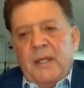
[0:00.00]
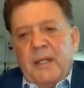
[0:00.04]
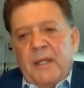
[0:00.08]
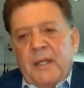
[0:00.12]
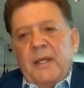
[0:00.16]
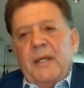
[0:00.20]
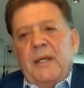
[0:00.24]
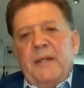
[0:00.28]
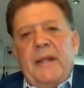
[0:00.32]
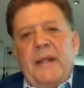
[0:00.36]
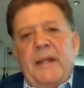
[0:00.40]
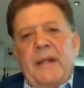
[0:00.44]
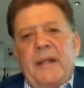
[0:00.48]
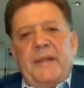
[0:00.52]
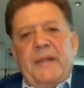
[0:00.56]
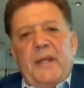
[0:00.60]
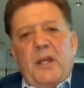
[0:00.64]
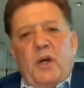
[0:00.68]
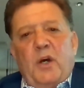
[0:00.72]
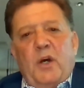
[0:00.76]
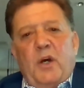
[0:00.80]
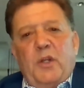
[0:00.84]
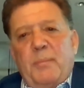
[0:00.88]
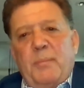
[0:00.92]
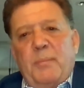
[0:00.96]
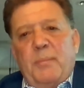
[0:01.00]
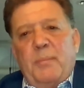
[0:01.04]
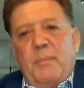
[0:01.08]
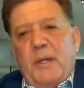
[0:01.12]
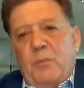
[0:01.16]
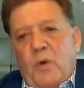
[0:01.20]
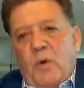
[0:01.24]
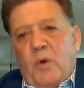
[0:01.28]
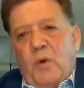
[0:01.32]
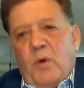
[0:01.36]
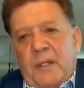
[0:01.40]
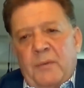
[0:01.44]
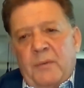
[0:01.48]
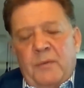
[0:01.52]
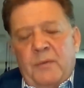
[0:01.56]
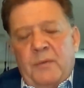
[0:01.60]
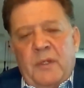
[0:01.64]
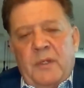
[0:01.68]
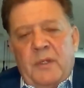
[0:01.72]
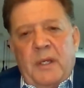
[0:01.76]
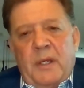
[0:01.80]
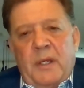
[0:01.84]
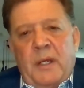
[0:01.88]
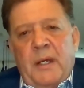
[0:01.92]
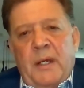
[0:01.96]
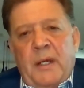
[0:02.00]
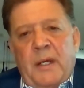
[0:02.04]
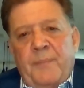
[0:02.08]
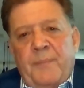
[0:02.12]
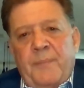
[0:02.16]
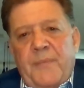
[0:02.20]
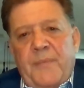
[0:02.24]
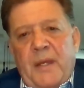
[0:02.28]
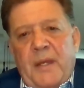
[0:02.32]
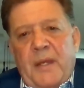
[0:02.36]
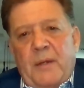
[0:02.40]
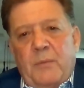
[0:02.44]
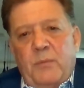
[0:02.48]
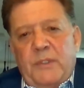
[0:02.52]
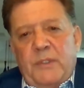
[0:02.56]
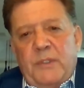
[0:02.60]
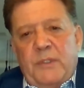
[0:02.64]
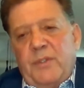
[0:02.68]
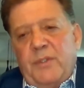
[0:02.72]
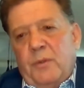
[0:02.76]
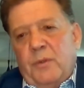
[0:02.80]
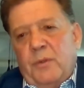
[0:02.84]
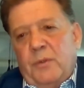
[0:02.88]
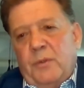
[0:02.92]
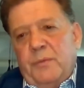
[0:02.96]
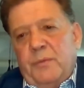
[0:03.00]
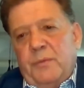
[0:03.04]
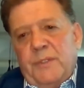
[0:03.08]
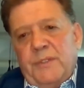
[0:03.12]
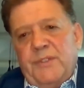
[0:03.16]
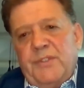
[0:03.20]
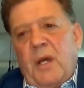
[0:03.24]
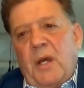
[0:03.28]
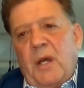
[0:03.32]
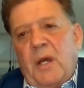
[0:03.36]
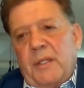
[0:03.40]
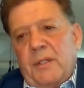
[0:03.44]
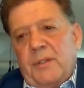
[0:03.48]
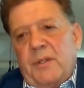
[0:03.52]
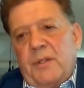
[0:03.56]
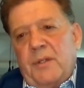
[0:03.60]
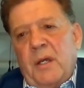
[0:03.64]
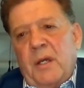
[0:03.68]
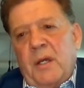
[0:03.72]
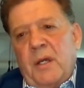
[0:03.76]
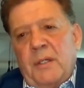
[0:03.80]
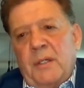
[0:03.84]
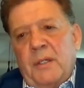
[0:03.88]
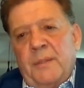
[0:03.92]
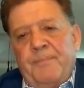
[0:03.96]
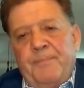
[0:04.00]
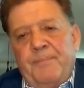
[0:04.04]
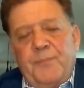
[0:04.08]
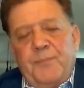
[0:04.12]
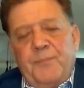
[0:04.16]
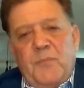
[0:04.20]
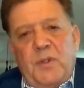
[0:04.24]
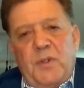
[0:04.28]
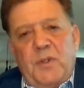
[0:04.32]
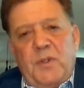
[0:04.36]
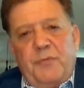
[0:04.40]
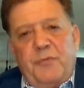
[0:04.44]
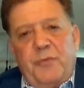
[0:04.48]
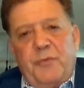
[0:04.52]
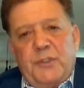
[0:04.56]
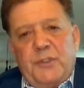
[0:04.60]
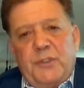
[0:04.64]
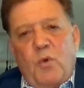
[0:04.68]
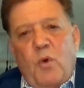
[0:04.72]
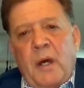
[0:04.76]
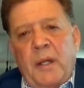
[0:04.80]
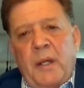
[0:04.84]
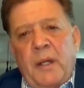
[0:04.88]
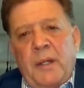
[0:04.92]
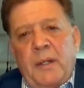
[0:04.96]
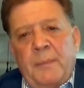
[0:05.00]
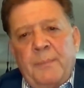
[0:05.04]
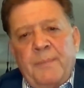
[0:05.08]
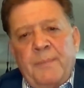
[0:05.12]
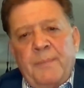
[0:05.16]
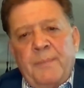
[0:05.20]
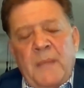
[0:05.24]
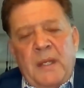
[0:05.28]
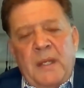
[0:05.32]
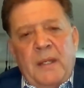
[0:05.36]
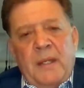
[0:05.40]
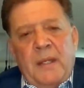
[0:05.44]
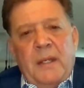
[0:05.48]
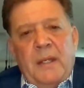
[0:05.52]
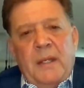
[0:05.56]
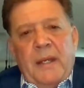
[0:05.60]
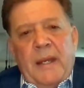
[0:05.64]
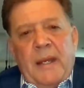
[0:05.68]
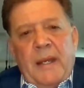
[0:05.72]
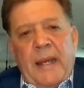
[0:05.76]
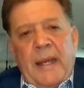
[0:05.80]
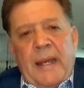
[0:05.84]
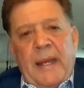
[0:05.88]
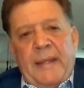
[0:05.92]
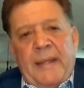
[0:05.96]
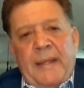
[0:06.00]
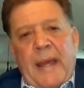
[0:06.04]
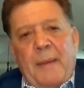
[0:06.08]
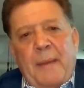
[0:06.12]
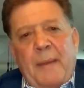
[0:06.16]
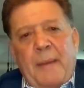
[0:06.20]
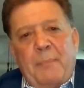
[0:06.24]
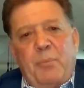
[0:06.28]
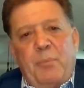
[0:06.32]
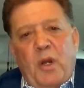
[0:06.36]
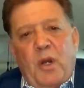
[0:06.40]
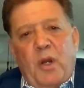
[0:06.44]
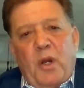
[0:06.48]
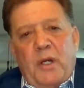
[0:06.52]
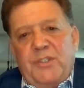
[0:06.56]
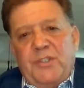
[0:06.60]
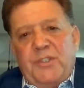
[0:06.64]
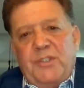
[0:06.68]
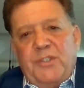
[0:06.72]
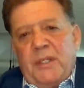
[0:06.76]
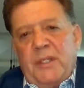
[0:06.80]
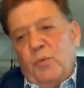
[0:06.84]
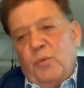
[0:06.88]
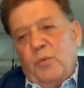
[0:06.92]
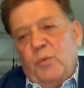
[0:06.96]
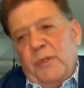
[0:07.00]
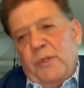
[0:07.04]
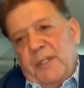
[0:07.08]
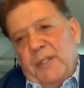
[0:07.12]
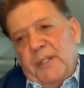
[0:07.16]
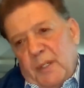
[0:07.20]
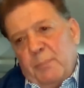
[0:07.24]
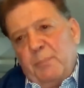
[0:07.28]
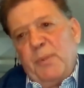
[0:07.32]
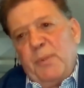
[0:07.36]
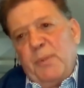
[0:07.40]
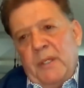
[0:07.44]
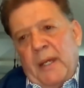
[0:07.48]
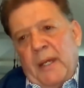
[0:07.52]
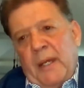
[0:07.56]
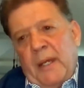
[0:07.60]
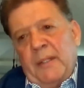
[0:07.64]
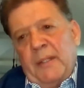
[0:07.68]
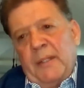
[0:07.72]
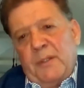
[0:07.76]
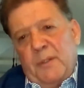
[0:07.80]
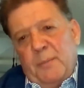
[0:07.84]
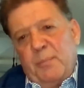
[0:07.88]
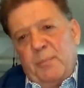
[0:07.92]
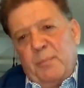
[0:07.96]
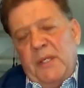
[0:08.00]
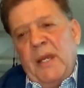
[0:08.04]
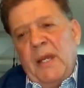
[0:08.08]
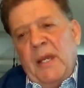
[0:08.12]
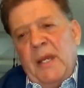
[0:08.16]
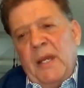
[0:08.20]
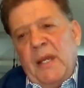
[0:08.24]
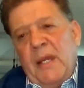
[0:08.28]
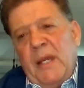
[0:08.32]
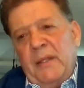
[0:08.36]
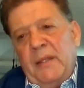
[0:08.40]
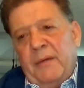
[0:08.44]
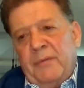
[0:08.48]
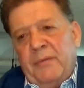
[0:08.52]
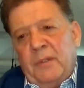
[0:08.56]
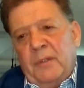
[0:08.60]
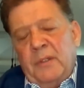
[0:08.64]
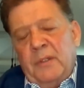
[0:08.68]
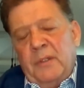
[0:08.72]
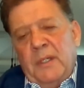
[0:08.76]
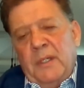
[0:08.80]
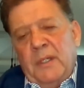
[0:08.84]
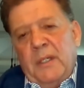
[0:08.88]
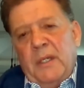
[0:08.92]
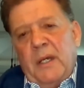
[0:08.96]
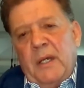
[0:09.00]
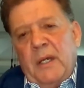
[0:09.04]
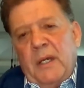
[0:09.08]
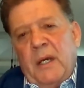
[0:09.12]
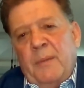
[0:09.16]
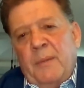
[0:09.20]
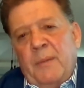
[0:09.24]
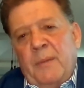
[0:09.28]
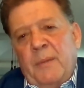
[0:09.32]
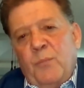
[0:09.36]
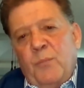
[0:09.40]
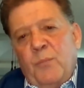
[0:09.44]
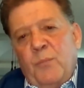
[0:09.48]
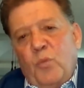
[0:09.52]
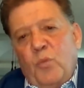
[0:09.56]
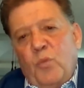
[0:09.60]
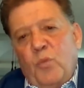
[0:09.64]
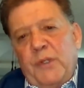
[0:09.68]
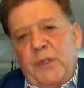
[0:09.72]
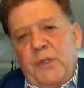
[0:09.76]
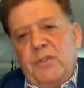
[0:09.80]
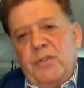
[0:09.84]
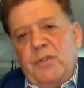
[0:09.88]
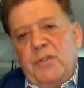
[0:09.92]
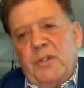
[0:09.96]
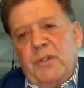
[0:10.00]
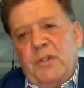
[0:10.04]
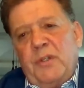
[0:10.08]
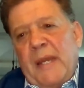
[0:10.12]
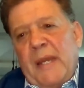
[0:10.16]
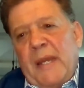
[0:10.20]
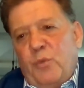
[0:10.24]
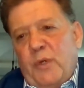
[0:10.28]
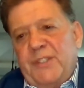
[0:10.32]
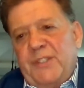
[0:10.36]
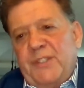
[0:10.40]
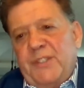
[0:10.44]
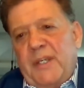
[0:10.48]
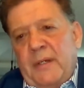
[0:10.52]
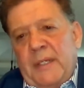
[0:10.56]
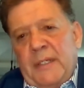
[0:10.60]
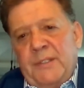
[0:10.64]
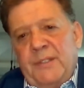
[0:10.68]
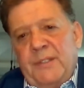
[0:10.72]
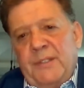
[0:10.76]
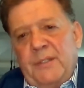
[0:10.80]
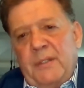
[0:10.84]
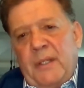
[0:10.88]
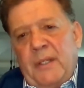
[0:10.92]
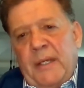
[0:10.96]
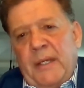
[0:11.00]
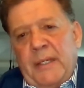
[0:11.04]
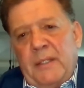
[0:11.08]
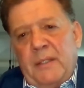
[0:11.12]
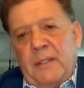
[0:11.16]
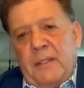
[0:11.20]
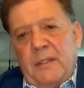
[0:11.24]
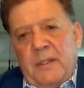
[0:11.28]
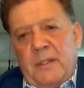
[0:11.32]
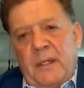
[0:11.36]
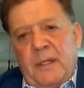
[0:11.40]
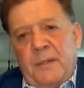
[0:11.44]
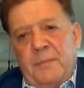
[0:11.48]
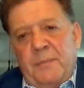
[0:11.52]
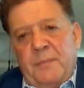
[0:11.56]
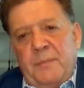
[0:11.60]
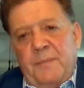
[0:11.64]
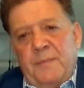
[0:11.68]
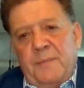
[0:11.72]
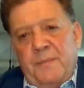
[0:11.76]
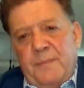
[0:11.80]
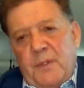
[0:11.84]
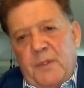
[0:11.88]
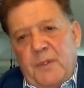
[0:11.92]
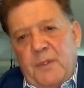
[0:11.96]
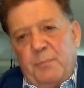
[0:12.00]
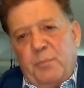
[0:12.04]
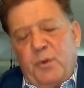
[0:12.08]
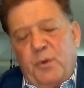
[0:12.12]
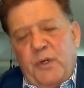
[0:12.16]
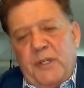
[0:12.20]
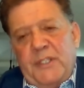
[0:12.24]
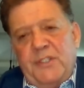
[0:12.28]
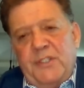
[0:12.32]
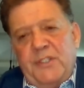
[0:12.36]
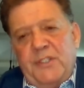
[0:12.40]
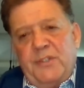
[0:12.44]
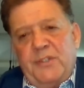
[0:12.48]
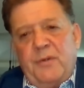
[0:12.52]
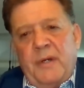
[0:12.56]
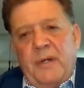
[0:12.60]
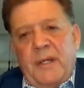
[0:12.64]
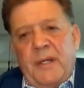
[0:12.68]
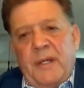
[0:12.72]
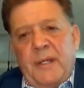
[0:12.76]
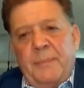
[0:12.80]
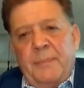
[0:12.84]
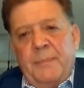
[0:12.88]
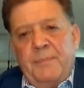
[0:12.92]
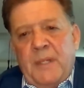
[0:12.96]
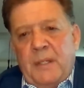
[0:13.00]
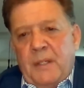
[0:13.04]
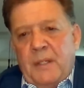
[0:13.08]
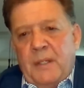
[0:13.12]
Now, the ultimate one that we sold was Taca Taca, the First Quantum. And that project, we did at the PEA level. We took major risk areas like the pre-strip,